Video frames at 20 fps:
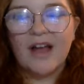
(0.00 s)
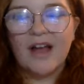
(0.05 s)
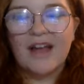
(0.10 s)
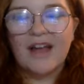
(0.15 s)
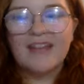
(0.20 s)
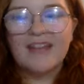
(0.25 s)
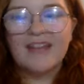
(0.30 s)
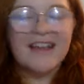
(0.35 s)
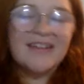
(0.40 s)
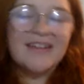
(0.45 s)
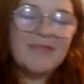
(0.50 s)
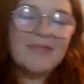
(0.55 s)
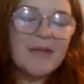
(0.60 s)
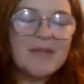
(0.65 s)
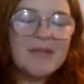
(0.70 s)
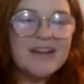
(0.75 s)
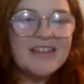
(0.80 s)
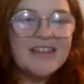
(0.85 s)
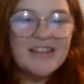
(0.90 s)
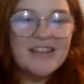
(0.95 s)
I
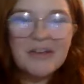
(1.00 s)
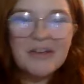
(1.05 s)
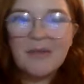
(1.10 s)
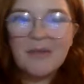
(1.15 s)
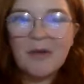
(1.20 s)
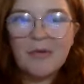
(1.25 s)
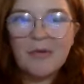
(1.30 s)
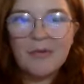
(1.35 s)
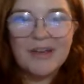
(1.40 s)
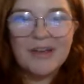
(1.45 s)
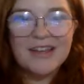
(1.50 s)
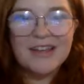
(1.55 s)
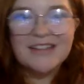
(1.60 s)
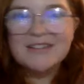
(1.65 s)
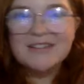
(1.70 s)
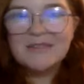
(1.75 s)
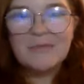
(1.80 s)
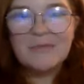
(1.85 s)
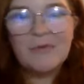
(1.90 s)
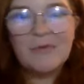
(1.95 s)
mean, I think about when my
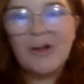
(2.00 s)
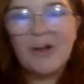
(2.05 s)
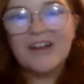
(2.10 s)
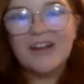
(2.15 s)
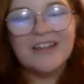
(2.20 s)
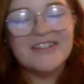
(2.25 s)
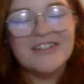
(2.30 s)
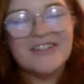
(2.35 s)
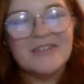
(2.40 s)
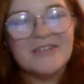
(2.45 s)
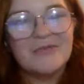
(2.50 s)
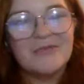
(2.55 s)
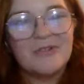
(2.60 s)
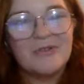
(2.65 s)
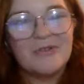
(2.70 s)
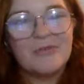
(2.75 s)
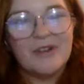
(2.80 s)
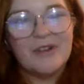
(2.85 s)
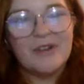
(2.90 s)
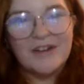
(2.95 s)
kids walk into the
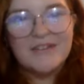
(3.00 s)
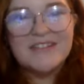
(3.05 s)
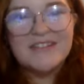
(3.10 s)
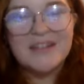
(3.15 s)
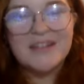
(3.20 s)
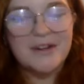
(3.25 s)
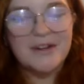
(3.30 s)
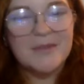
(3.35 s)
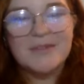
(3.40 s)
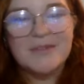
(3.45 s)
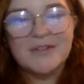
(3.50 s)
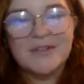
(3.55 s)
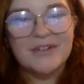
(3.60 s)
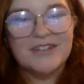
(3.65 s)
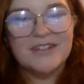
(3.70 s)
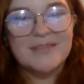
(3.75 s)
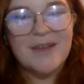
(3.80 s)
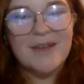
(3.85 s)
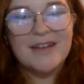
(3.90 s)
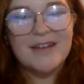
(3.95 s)
room when I've set up
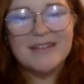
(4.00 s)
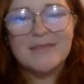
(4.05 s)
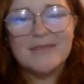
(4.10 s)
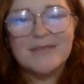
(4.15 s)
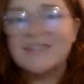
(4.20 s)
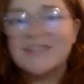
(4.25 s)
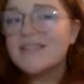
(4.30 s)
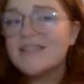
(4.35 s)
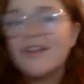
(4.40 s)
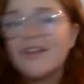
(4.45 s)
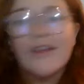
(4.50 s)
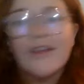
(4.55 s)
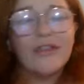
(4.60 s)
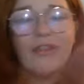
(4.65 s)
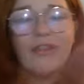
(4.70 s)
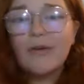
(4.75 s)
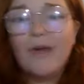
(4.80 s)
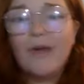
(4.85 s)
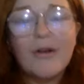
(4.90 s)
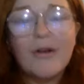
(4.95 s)
Circus Maximus,
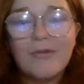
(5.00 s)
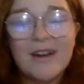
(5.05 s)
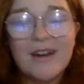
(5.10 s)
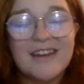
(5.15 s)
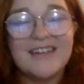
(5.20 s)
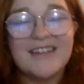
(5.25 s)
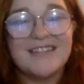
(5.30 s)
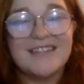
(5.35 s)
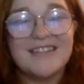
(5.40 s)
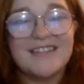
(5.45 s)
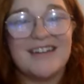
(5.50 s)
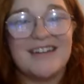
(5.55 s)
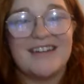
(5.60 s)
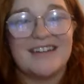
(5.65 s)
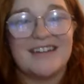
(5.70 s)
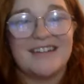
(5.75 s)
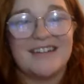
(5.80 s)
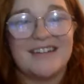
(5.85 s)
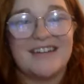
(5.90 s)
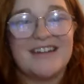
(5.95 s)
they're already
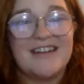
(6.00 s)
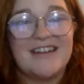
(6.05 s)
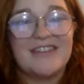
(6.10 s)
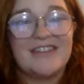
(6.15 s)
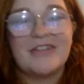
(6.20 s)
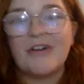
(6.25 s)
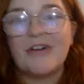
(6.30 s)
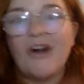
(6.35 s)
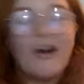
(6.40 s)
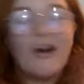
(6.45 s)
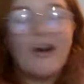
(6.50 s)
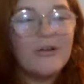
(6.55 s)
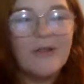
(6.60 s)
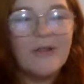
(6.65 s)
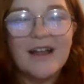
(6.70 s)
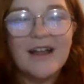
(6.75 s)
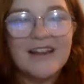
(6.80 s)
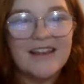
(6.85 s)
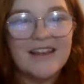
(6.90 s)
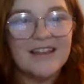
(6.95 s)
excited. They're
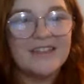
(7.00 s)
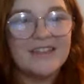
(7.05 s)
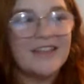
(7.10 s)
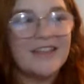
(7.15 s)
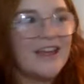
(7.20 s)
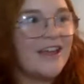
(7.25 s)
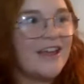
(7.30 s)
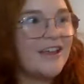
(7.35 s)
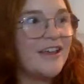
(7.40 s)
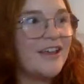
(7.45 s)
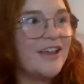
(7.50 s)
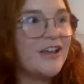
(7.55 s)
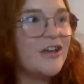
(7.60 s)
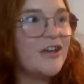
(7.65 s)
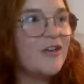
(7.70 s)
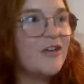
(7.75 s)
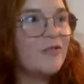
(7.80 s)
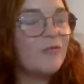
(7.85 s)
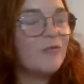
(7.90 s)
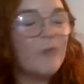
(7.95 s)
already like
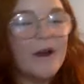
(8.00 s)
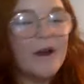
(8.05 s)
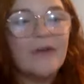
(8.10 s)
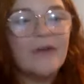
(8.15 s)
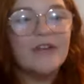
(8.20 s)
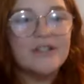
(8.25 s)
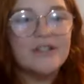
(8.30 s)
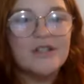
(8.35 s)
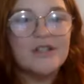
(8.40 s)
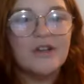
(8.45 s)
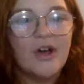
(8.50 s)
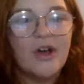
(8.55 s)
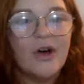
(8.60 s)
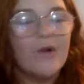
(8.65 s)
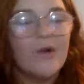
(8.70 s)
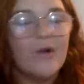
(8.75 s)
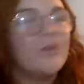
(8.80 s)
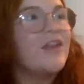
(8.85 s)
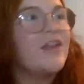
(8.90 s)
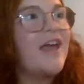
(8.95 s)
raring to
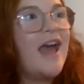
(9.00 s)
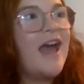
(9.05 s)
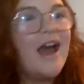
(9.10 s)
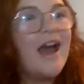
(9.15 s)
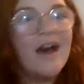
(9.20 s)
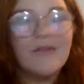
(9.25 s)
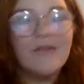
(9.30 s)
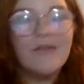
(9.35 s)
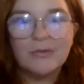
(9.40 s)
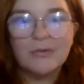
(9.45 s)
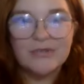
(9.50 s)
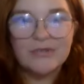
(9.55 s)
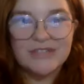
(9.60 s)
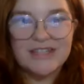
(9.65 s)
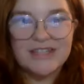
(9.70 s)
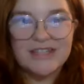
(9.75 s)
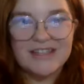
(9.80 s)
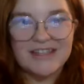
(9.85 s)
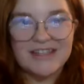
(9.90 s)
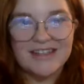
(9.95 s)
go. They have a
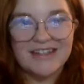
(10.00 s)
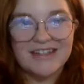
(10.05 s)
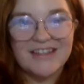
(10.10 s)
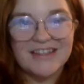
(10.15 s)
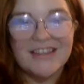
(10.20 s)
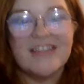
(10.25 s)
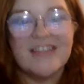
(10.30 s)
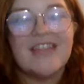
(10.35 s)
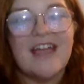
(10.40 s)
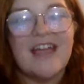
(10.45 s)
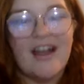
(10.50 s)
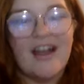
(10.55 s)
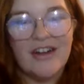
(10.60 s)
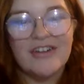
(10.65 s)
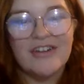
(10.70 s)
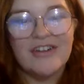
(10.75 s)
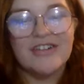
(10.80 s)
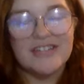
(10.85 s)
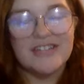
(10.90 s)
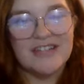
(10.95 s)
routine that they
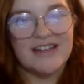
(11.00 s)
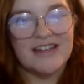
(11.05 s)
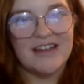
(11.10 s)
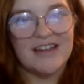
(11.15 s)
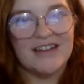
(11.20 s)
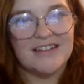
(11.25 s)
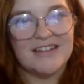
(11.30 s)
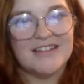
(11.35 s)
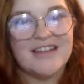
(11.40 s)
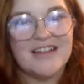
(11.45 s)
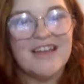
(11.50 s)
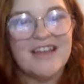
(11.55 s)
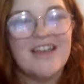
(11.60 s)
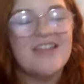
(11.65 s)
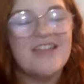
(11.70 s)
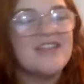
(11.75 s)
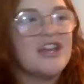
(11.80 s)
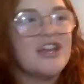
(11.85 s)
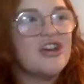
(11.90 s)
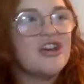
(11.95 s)
understand.
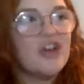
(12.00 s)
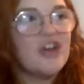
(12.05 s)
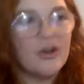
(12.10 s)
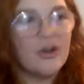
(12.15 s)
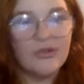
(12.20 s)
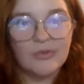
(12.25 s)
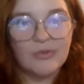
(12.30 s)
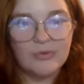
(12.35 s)
They know